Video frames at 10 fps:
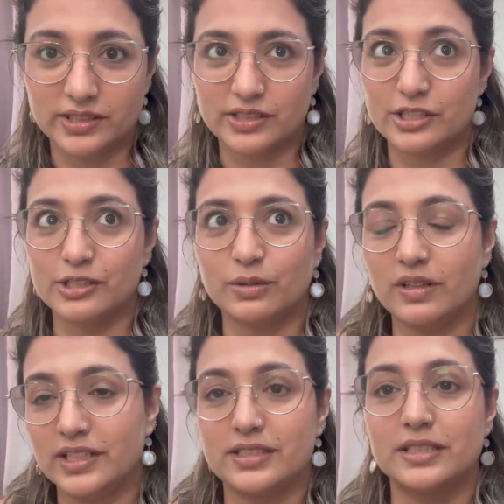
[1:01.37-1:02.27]
So
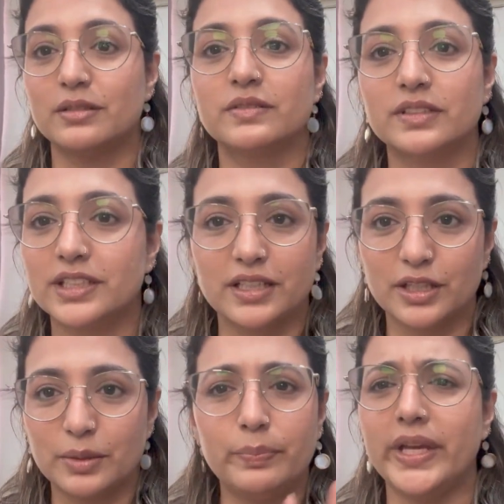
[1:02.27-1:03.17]
it's
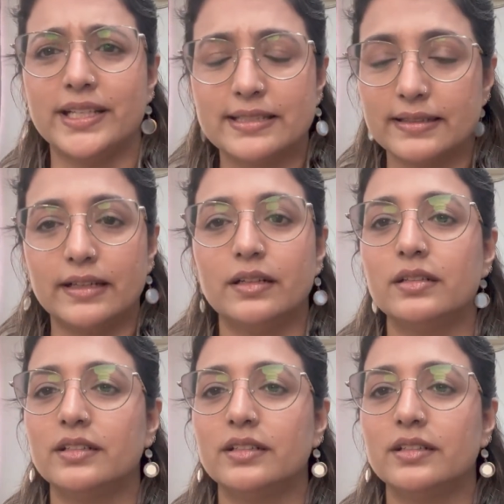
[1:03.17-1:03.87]
basic.